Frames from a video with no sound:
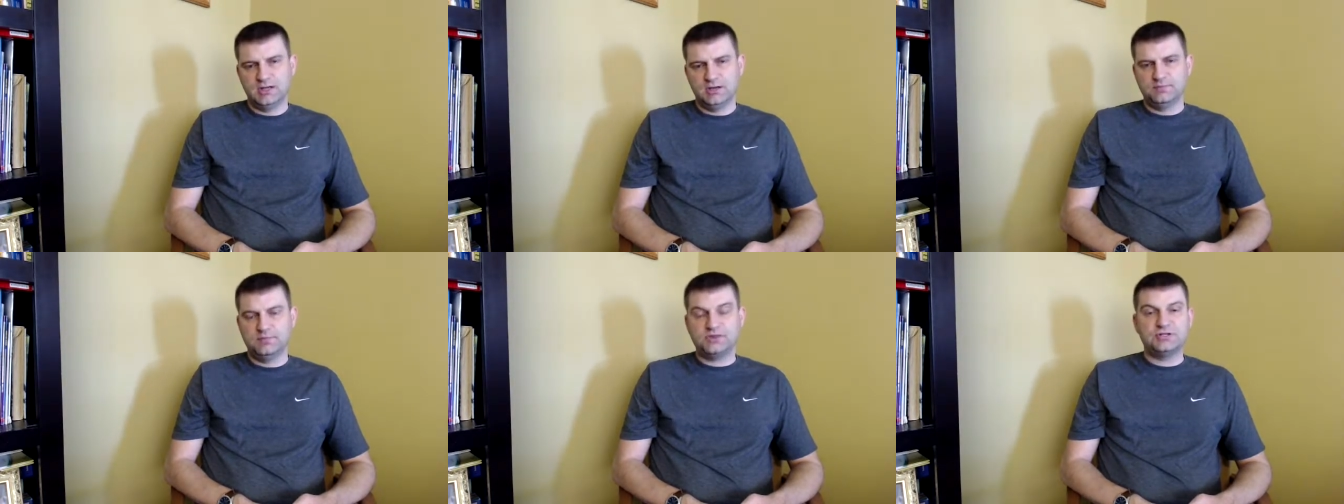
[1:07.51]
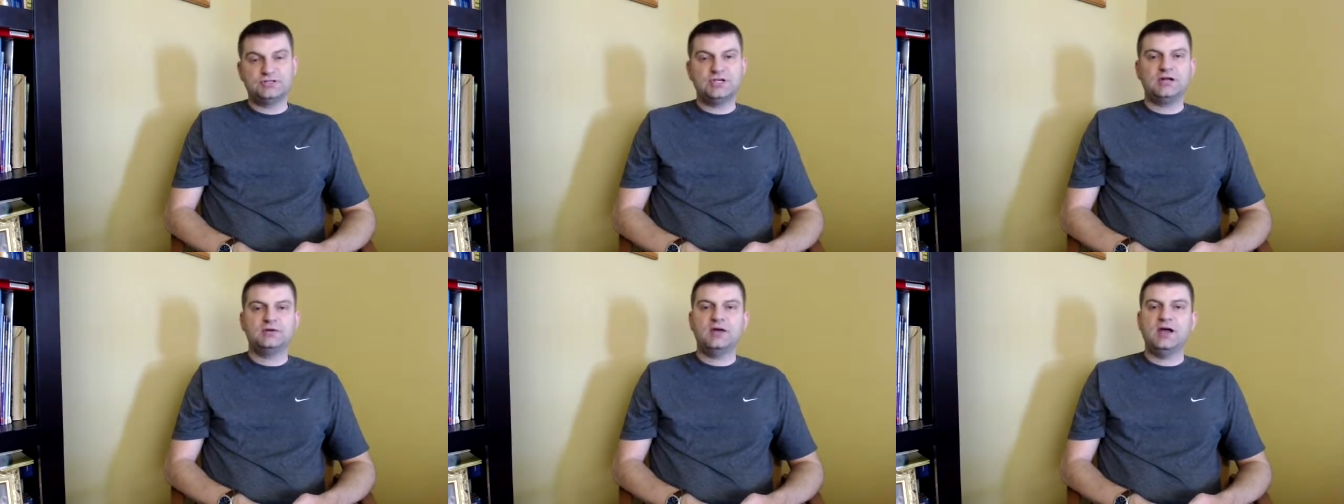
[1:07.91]
But the
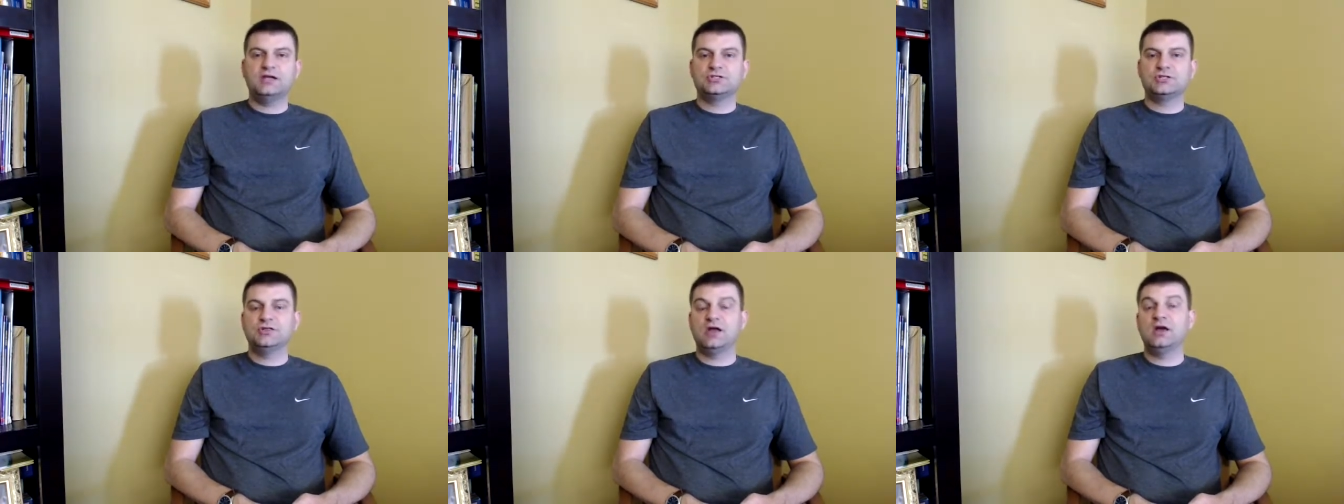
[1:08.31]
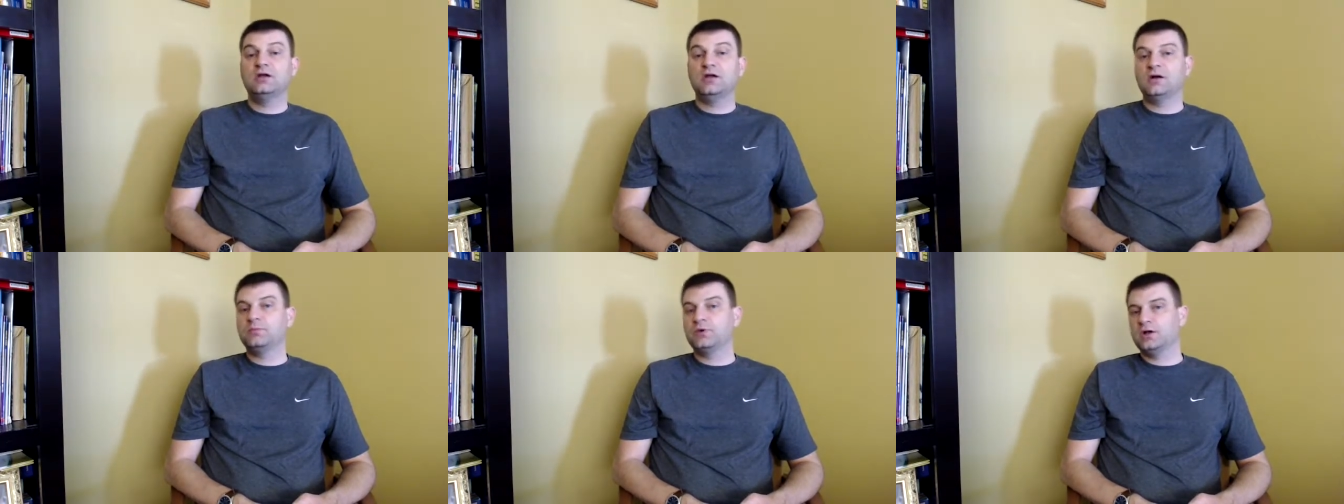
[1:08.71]
generation, there,
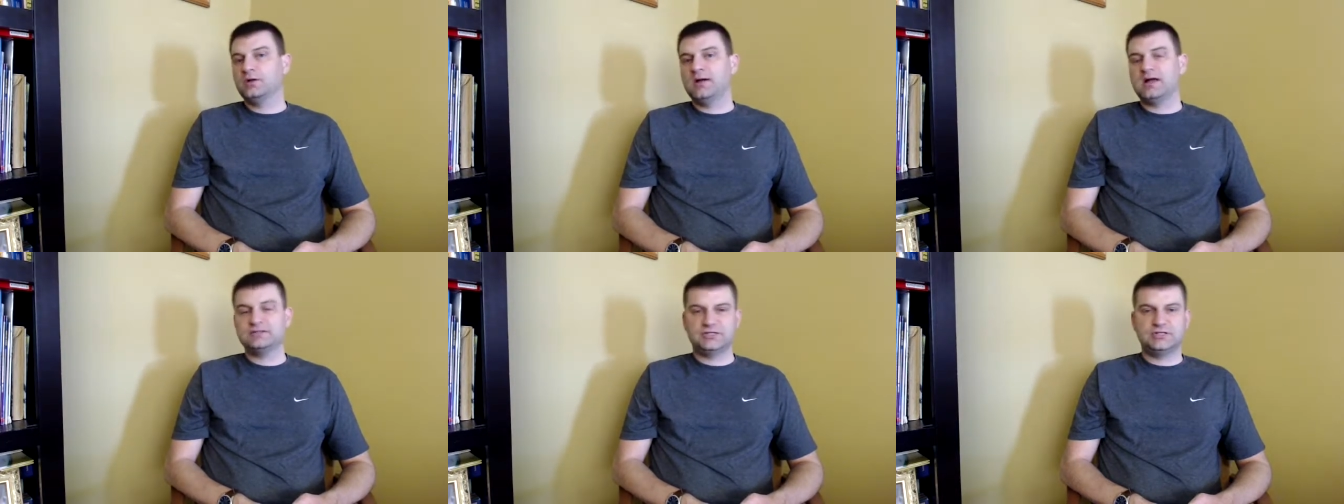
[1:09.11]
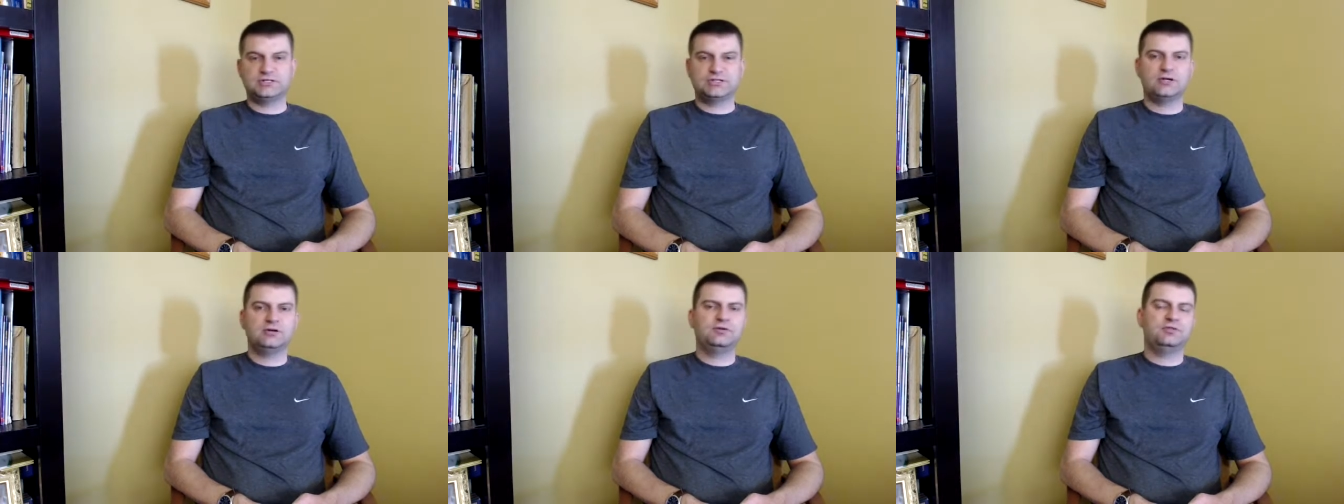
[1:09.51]
numbering about
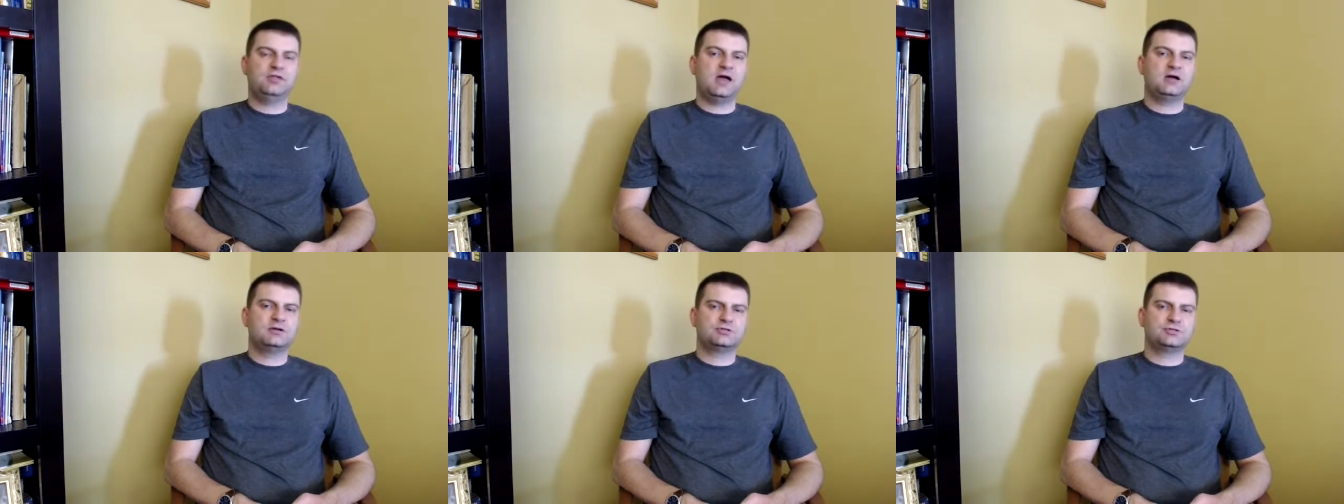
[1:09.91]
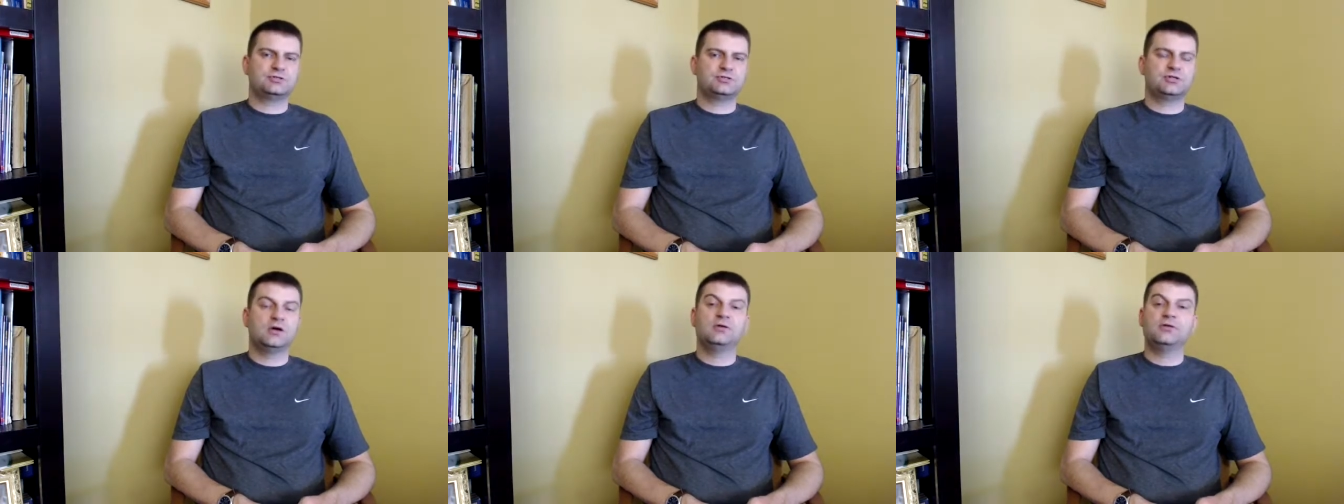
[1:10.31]
600,000 or
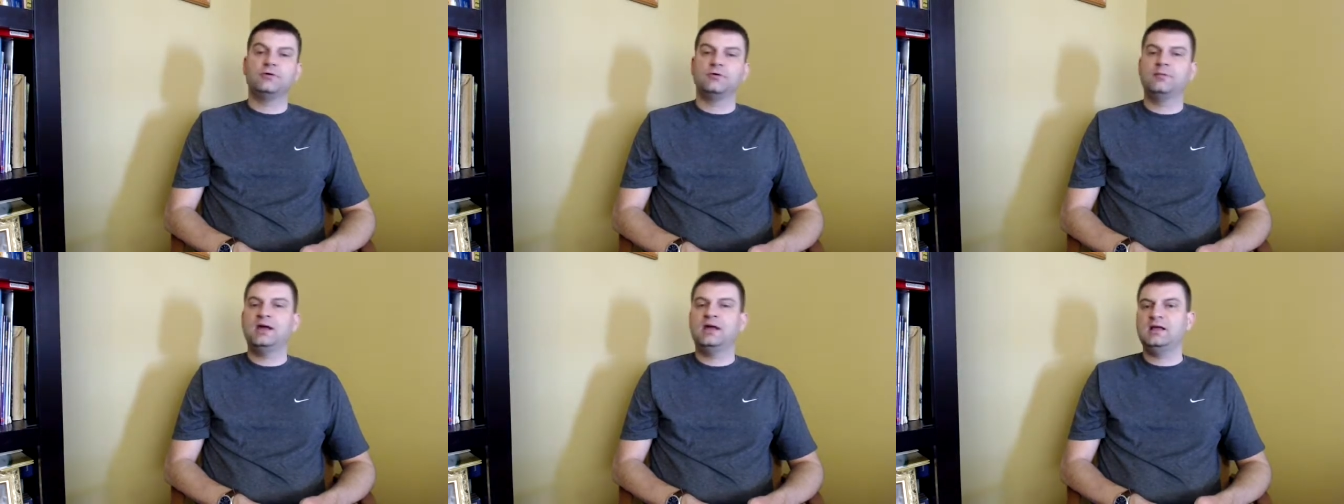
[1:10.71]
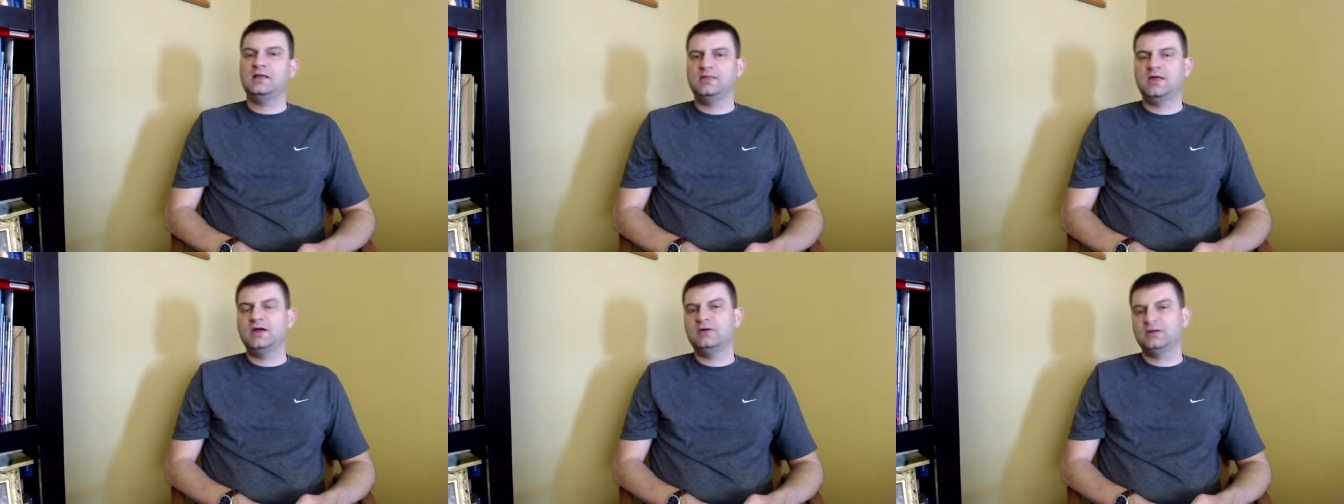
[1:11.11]
so that remained
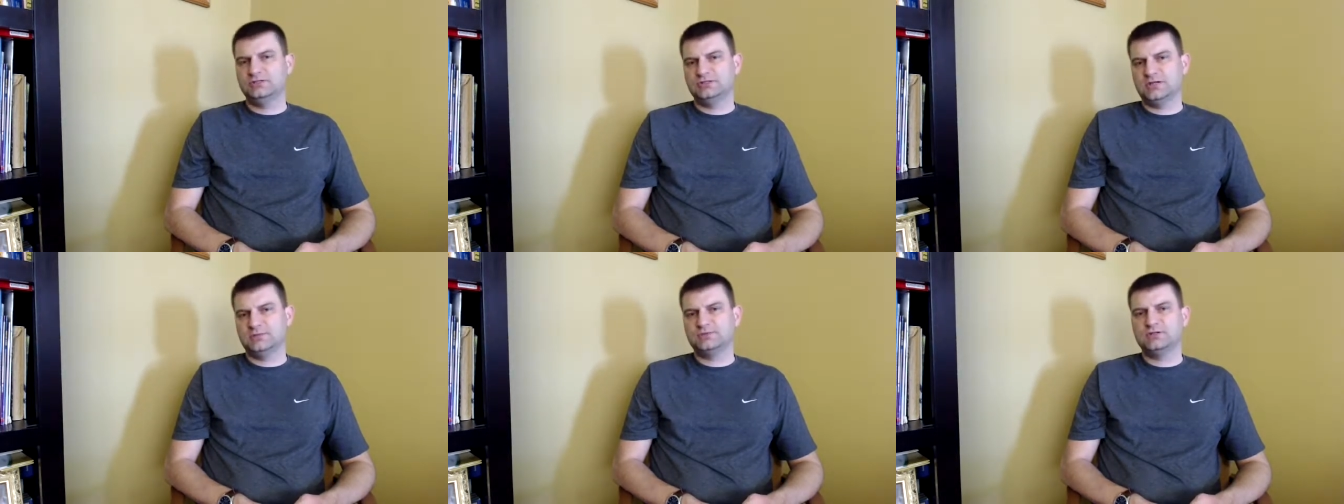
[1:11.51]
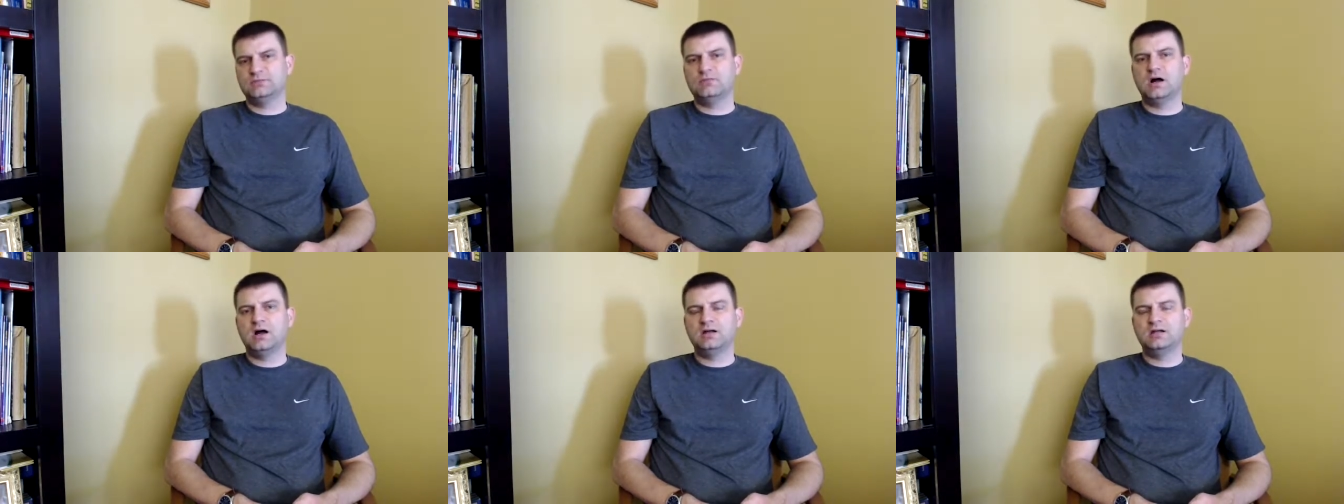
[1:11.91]
there in Egyptian
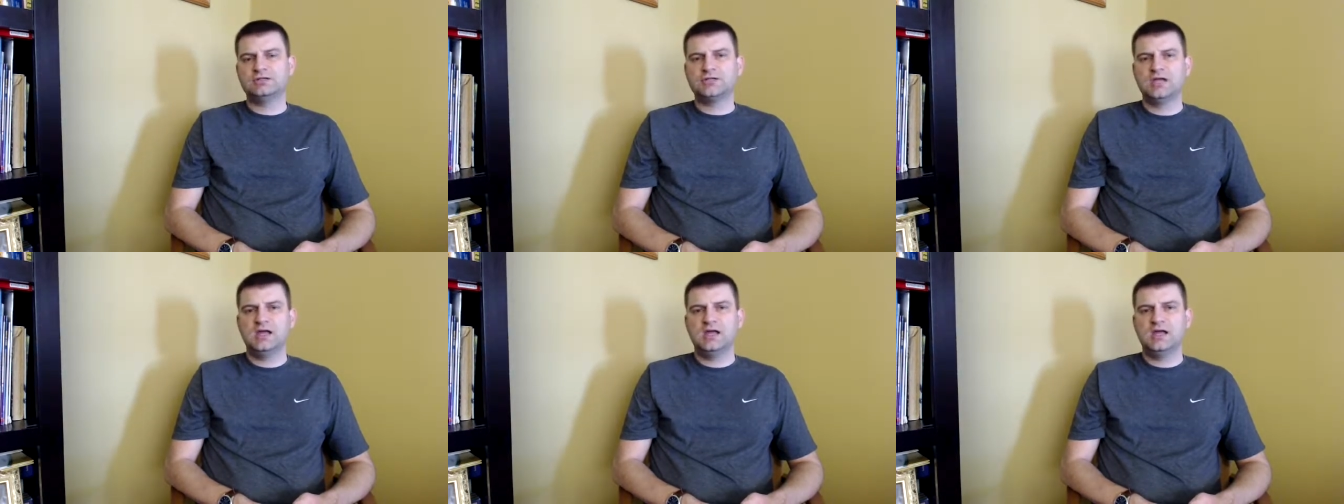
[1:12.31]
bondage,